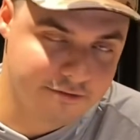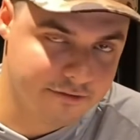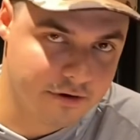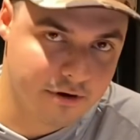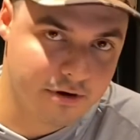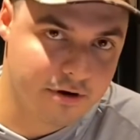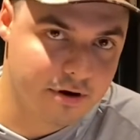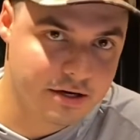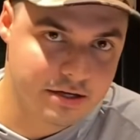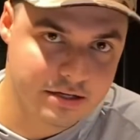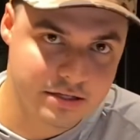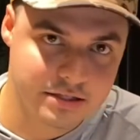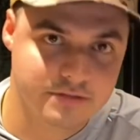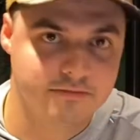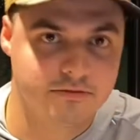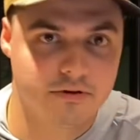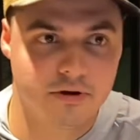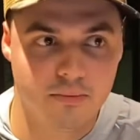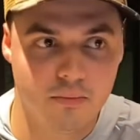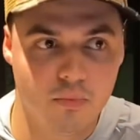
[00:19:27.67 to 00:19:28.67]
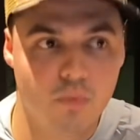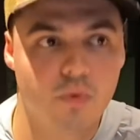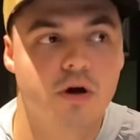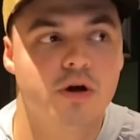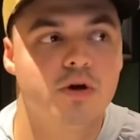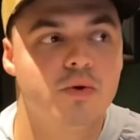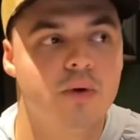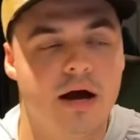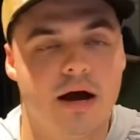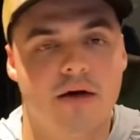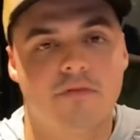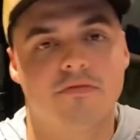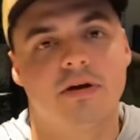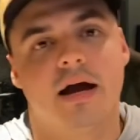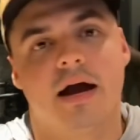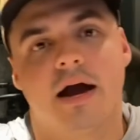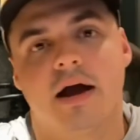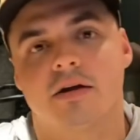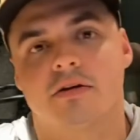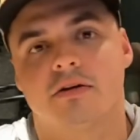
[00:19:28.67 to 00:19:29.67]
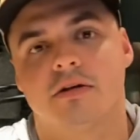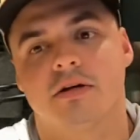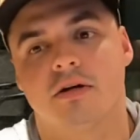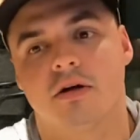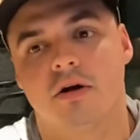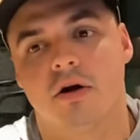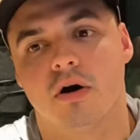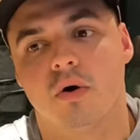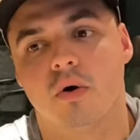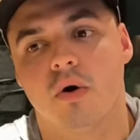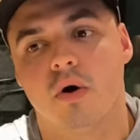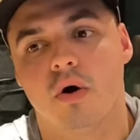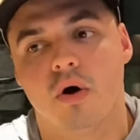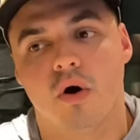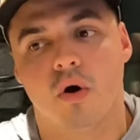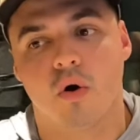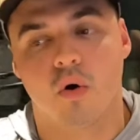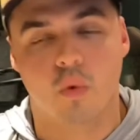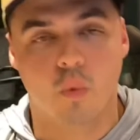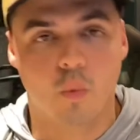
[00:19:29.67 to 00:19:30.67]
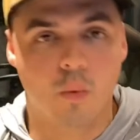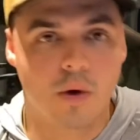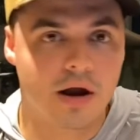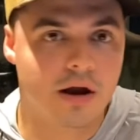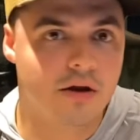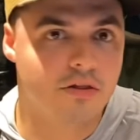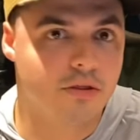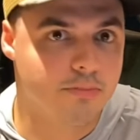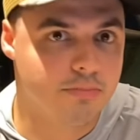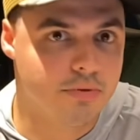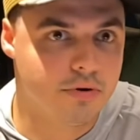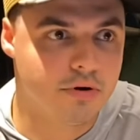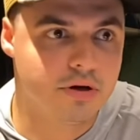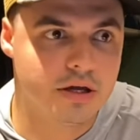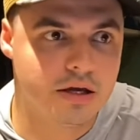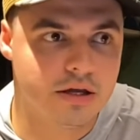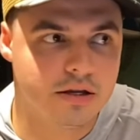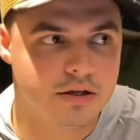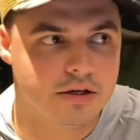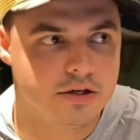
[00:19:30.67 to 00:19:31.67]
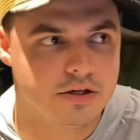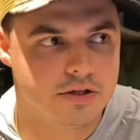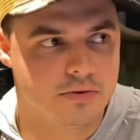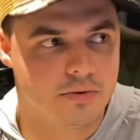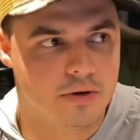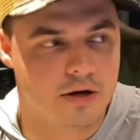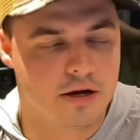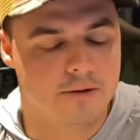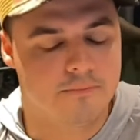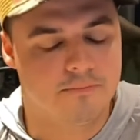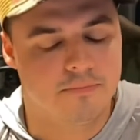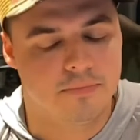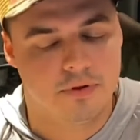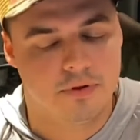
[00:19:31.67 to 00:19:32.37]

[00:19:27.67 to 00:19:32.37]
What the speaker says: far it is from where you have to actually go or where the put-in is, right?